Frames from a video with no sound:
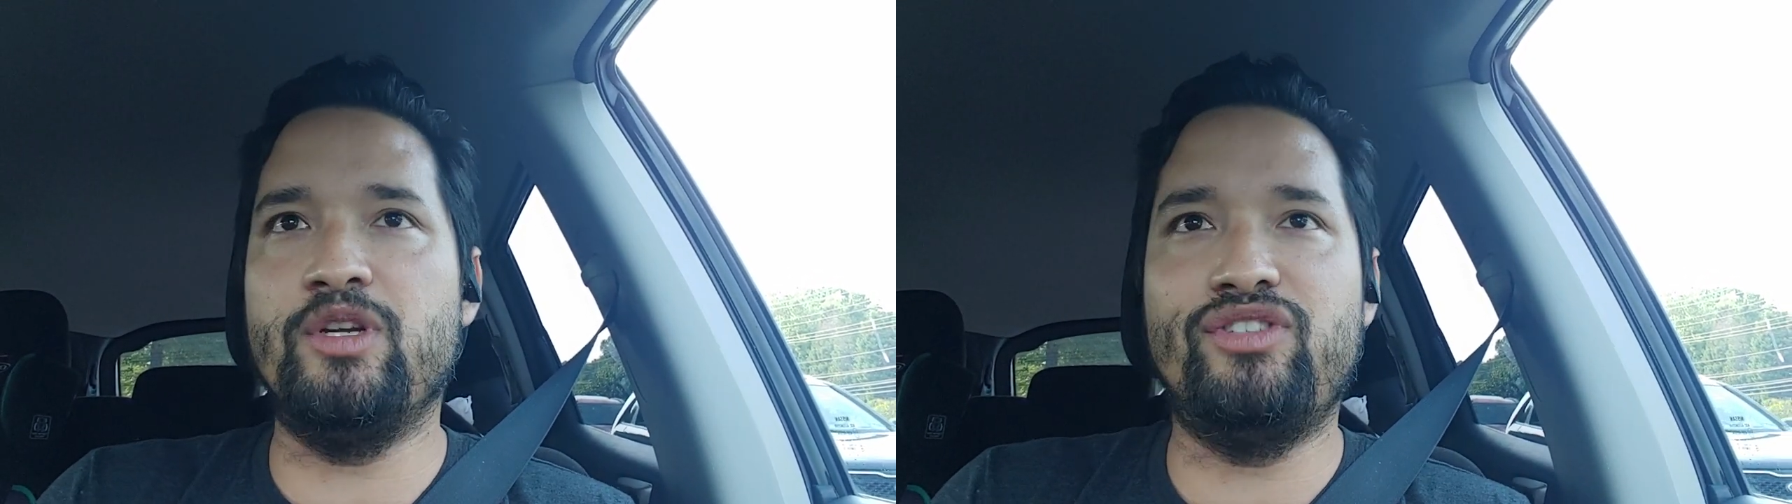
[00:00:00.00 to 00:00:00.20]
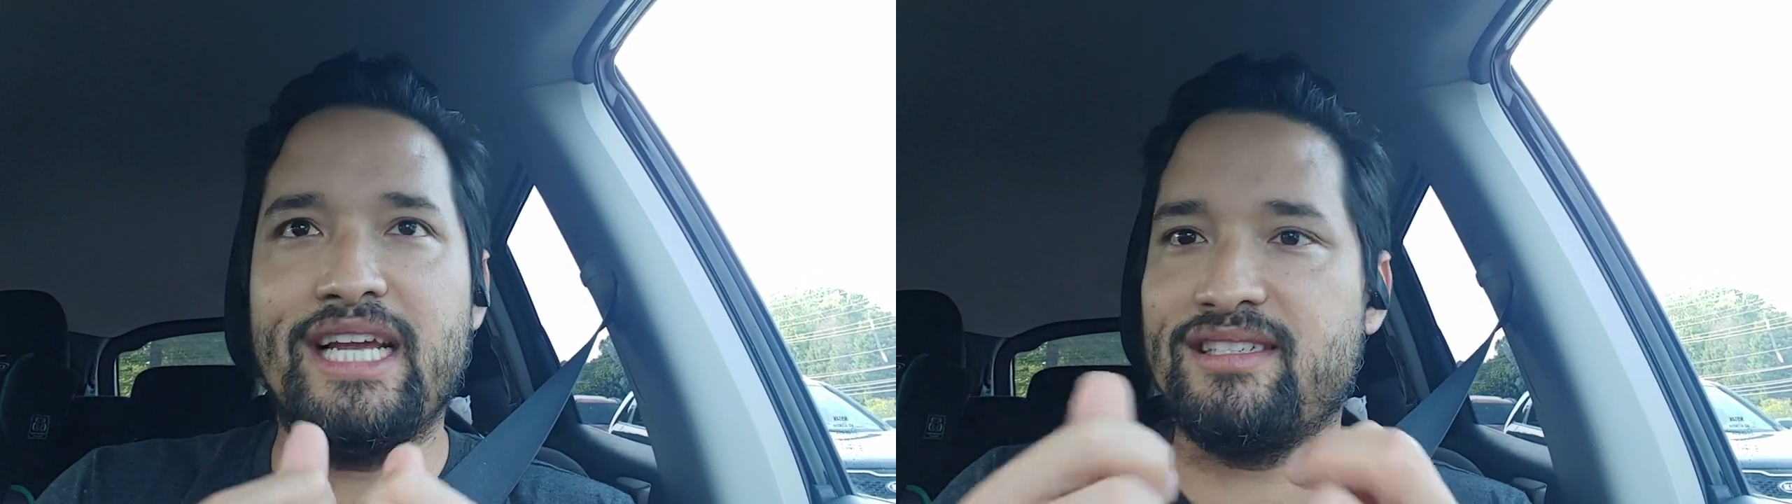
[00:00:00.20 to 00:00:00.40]

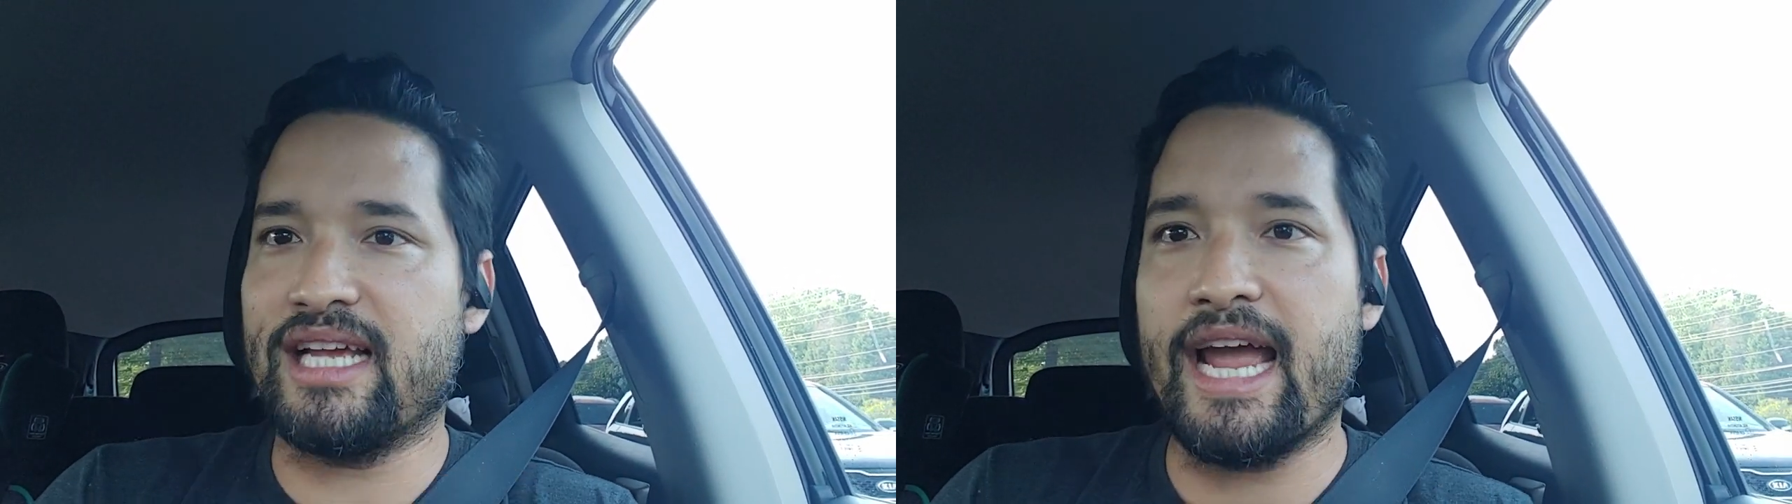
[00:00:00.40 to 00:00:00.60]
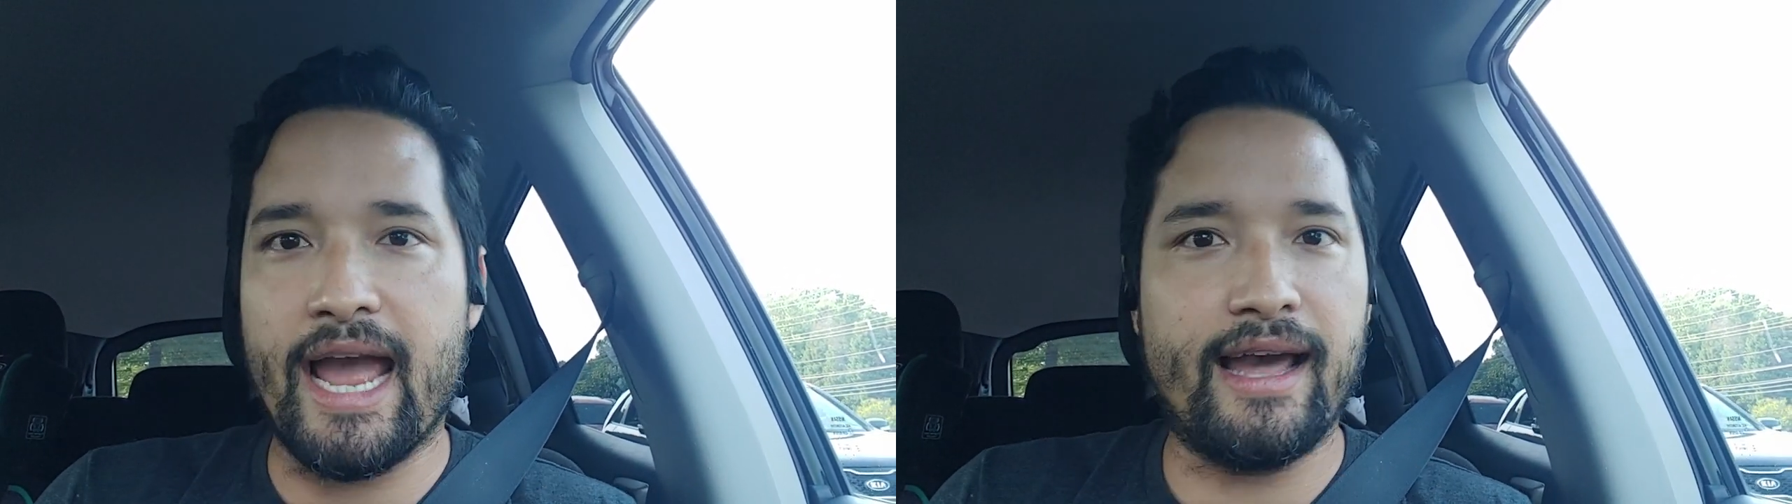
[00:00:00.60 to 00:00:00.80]
you take
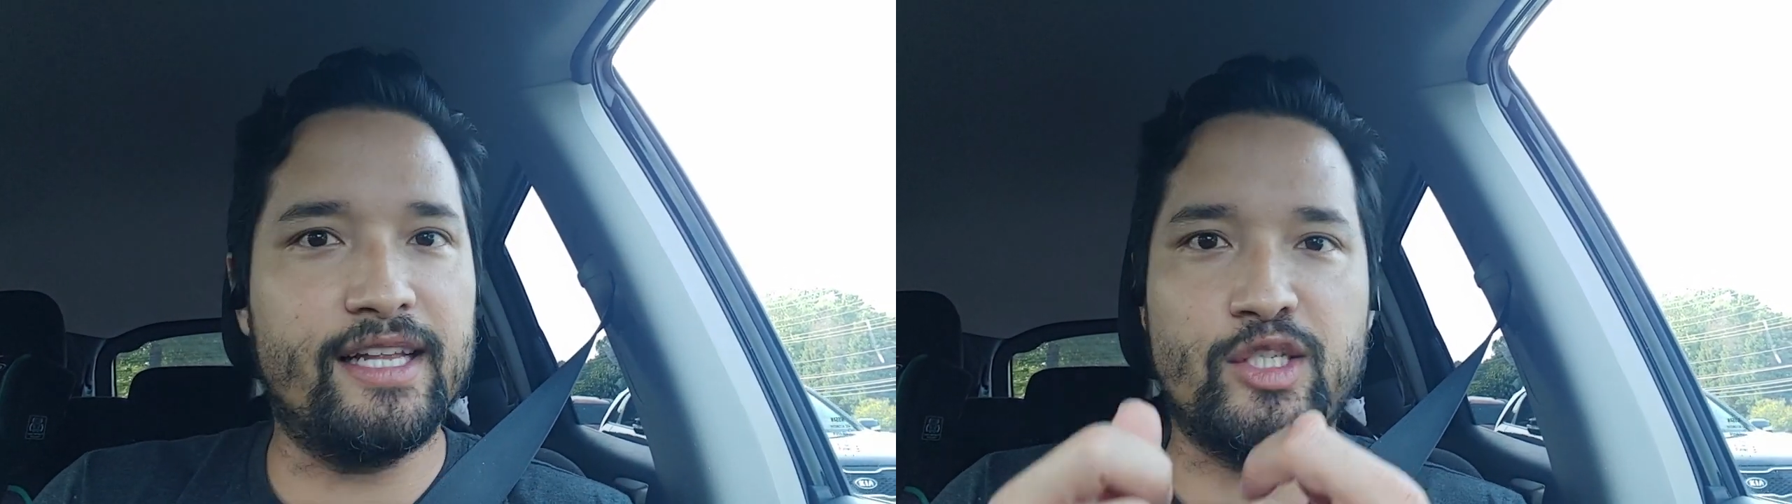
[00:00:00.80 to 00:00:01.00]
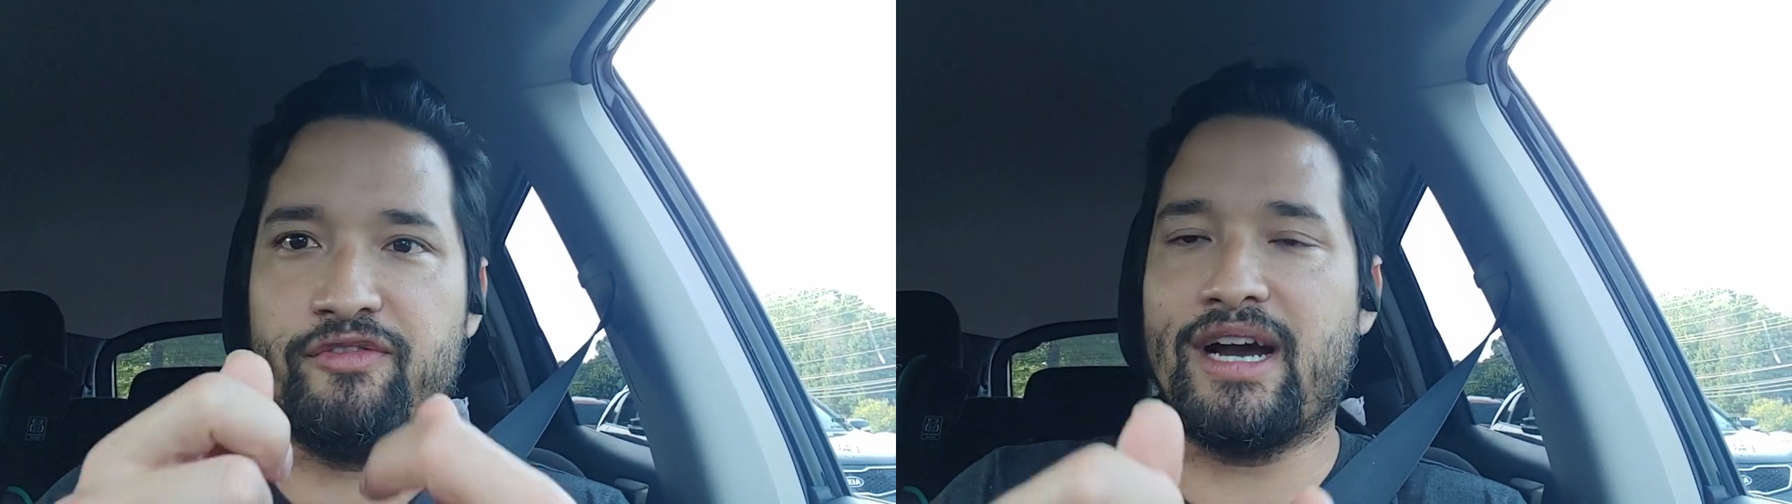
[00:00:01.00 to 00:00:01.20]
Cialis or